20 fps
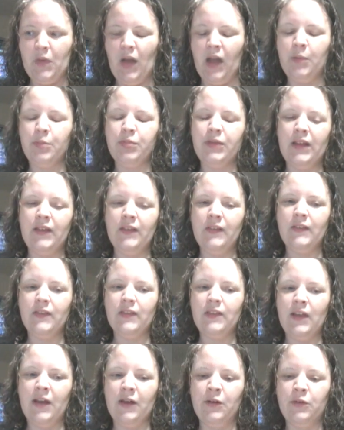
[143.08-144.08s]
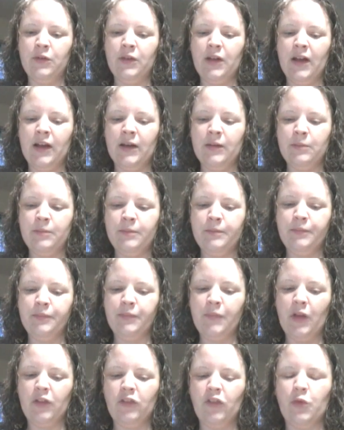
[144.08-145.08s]
I placed, now I
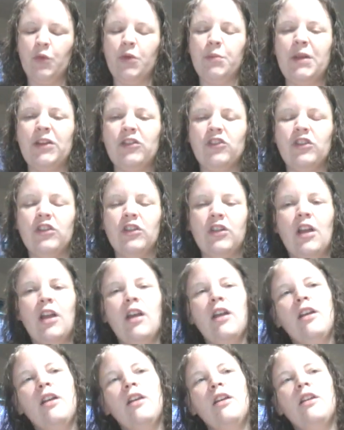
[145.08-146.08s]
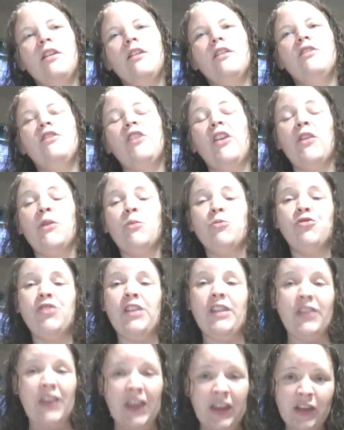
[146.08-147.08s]
just want to mention, Jessie
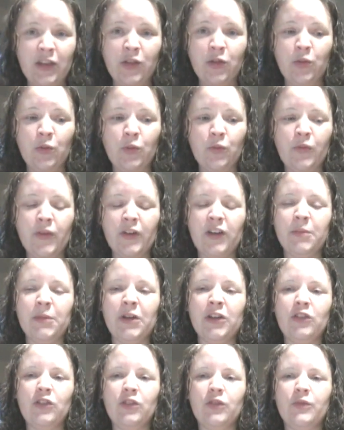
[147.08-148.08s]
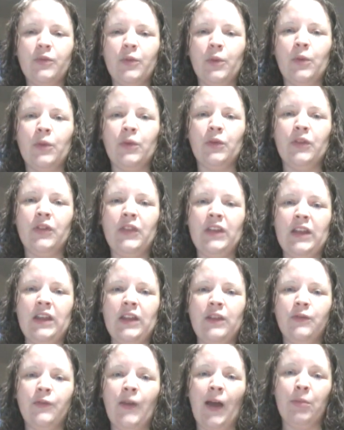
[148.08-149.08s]
Marie, thank you very much for
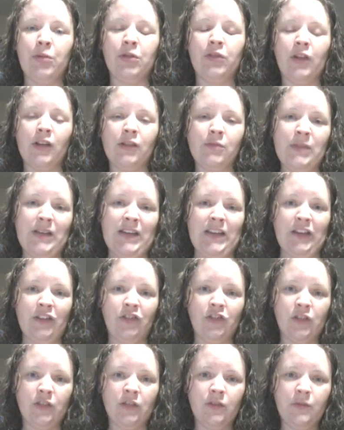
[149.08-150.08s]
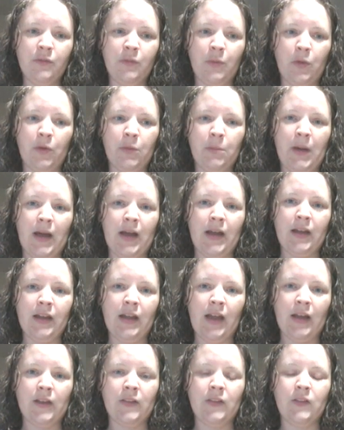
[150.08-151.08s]
the fabric recommendation for
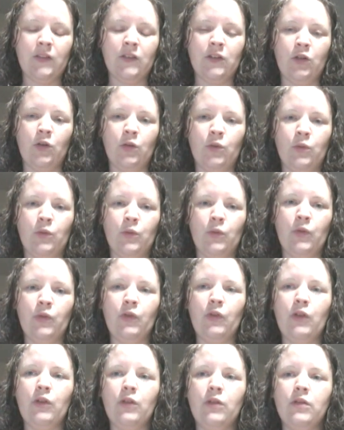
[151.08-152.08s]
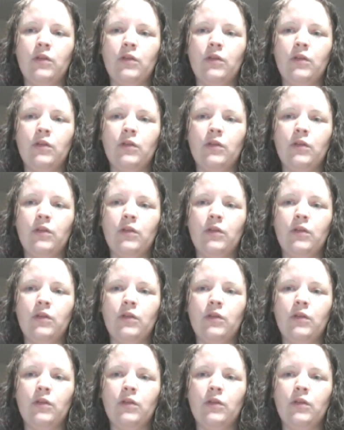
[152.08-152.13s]
my X's and O's